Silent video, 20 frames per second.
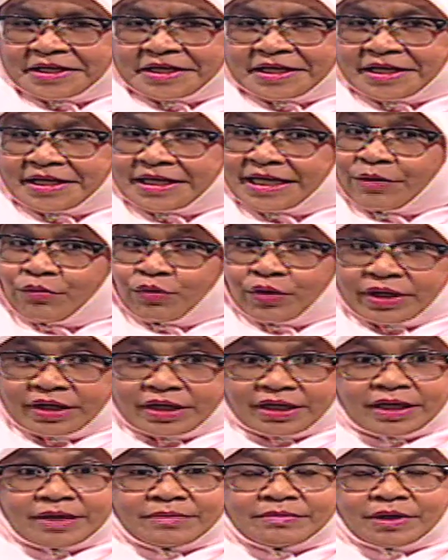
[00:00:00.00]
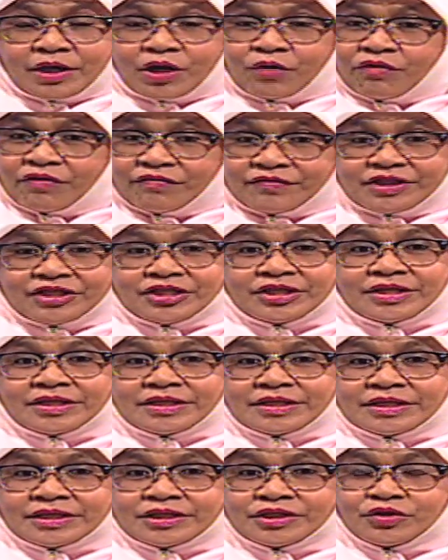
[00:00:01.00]
And our aim, our vision
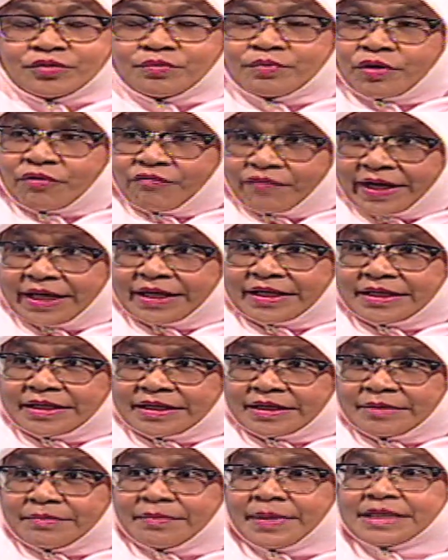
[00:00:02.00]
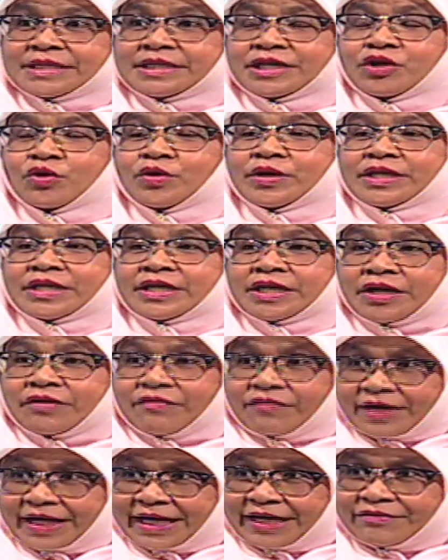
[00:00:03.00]
is to provide a better quality
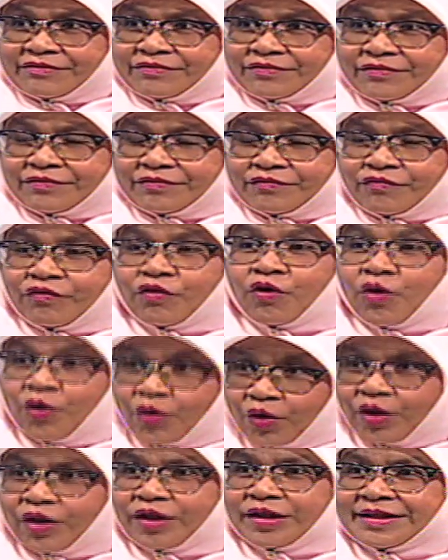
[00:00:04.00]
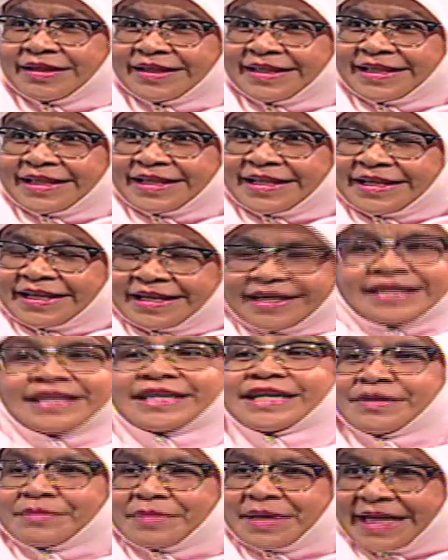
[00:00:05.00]
of life for all yes. in the
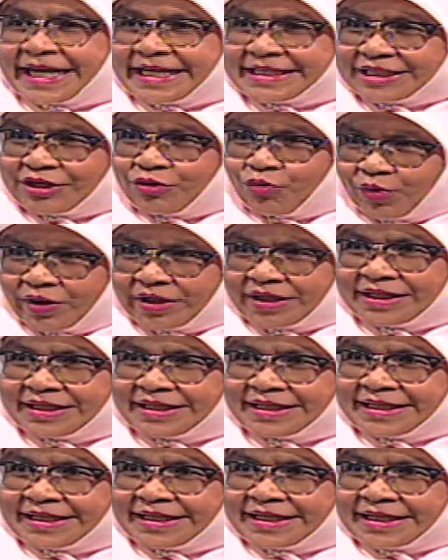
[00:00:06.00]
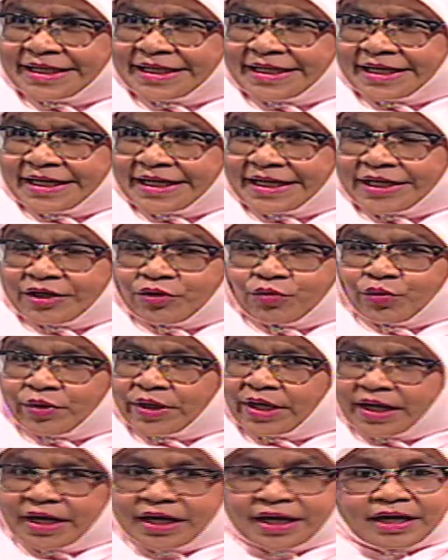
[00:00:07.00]
urbanizing world. Mm-hmm. And
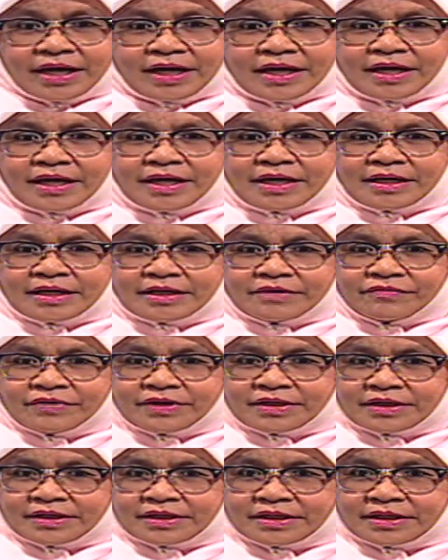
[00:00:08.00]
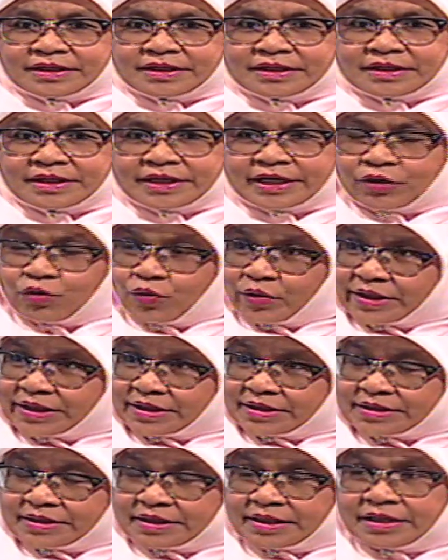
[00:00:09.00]
we are having the
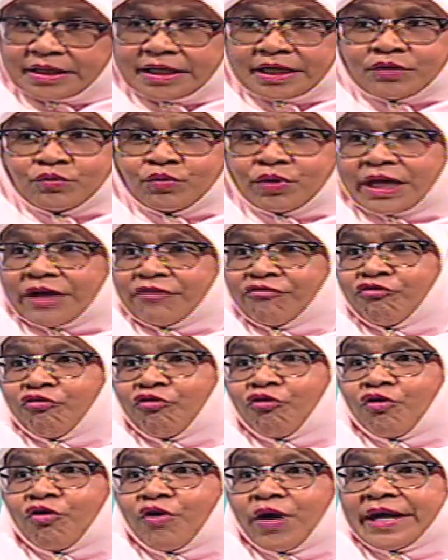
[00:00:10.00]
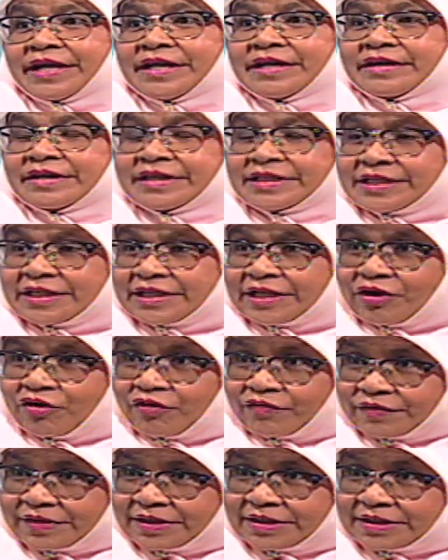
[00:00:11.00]
headquarters here, and we have four other regional
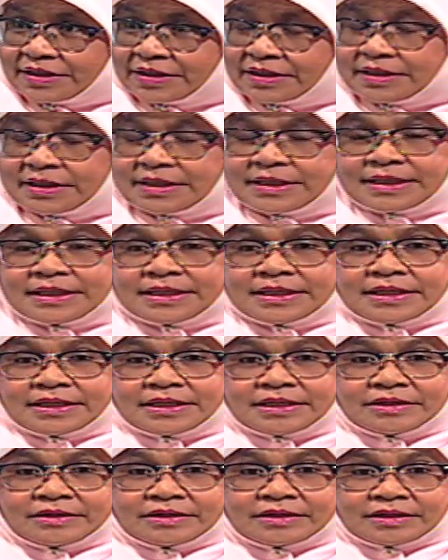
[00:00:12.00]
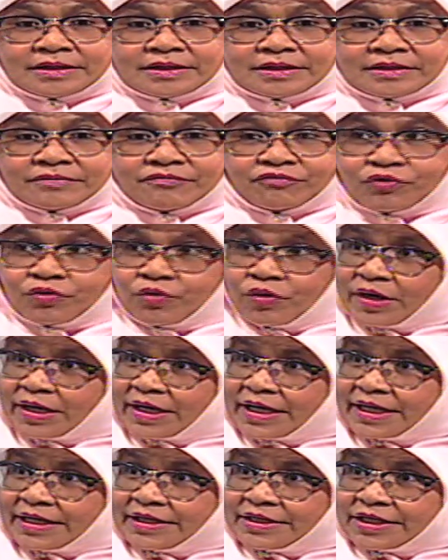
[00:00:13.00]
offices mm-hmm. in uh,
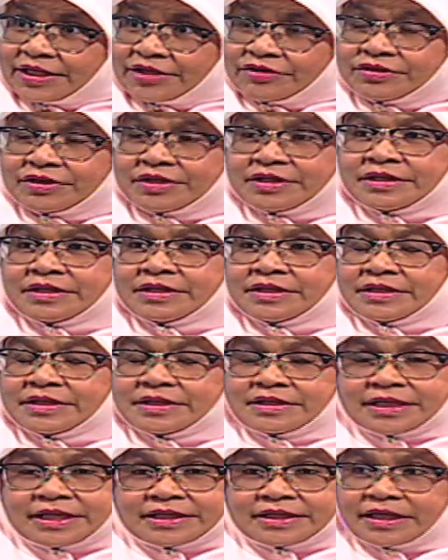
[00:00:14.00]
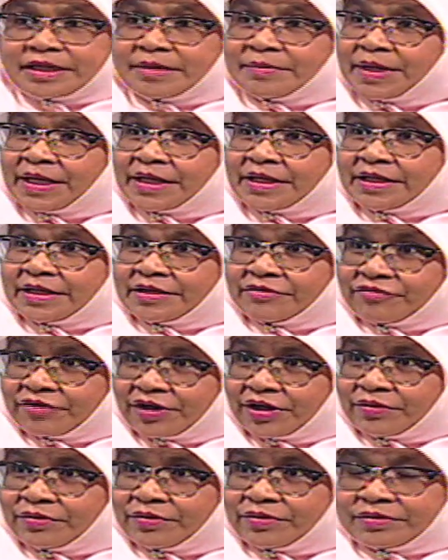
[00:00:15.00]
Fukuoka in Asia, in Latin America in
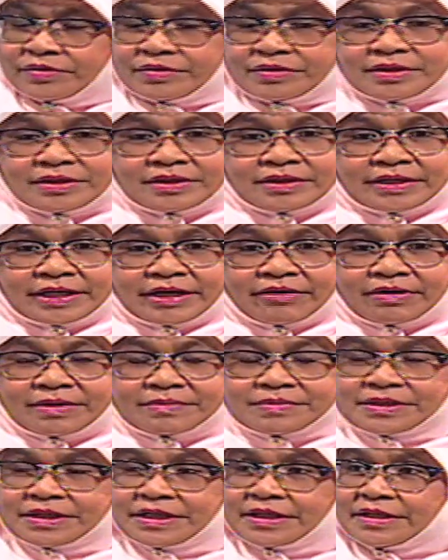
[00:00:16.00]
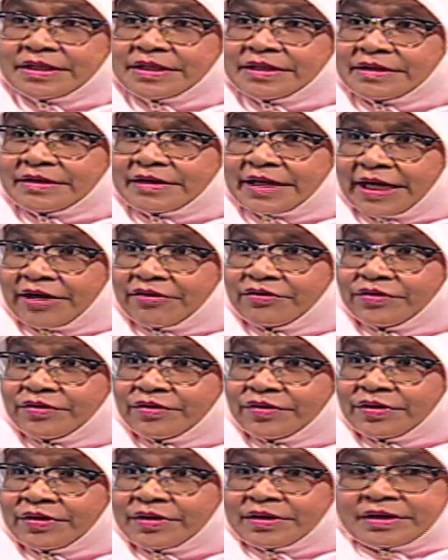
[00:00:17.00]
Rio, in Arab State in
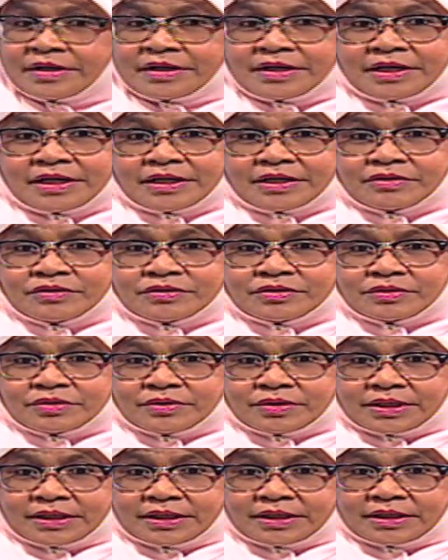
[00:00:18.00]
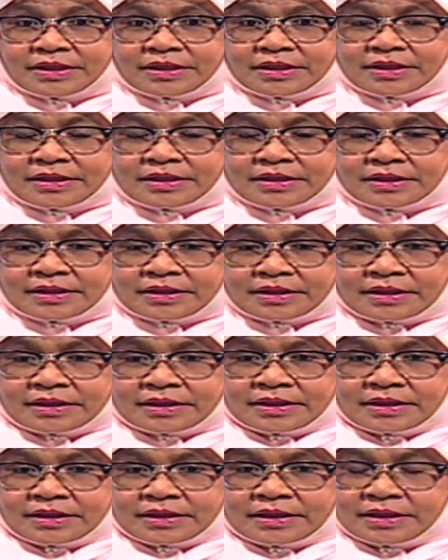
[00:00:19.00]
Cairo, and also in, uh,
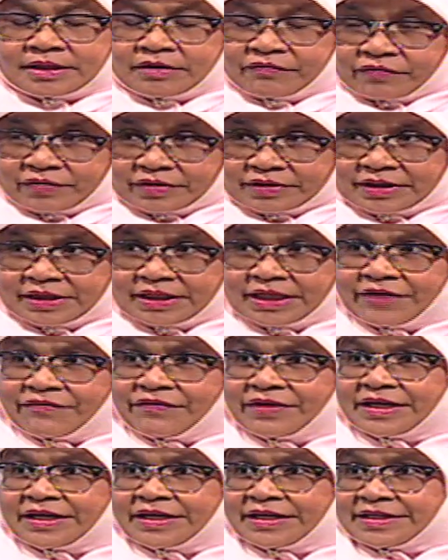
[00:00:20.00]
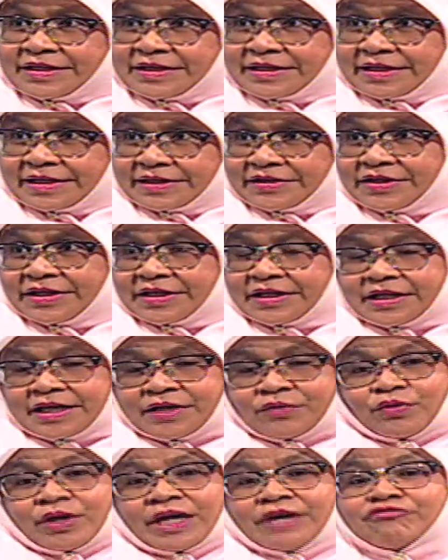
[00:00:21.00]
uh, of course, in Africa uh, here.
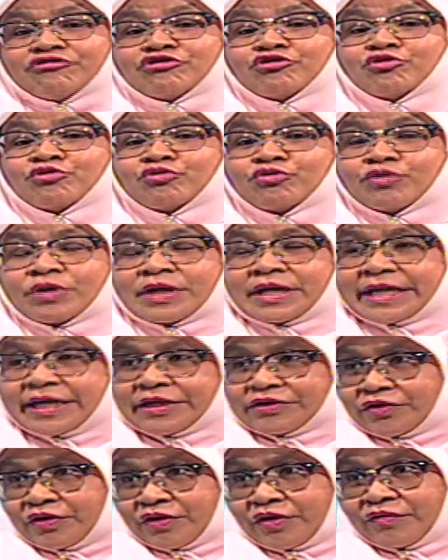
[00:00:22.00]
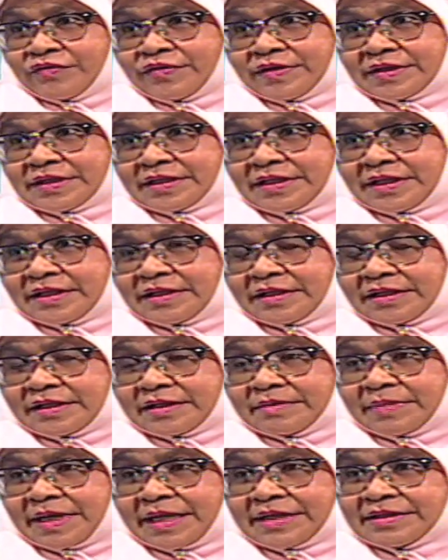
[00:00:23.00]
And we have two uh, liaison offices in
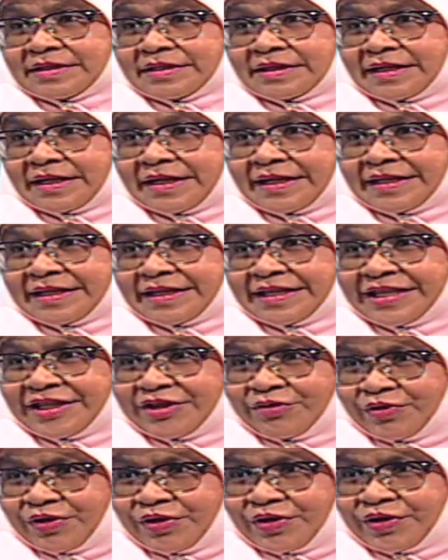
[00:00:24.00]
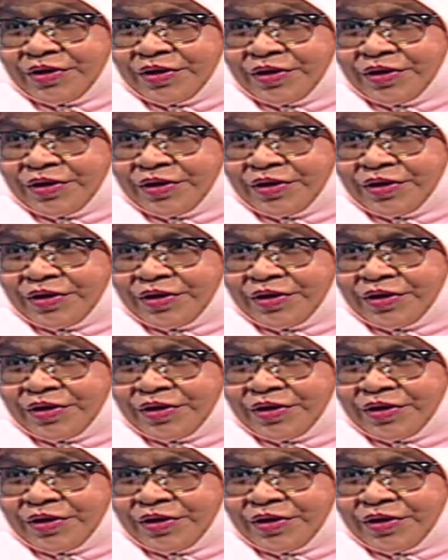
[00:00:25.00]
uh, Brussels and in New York.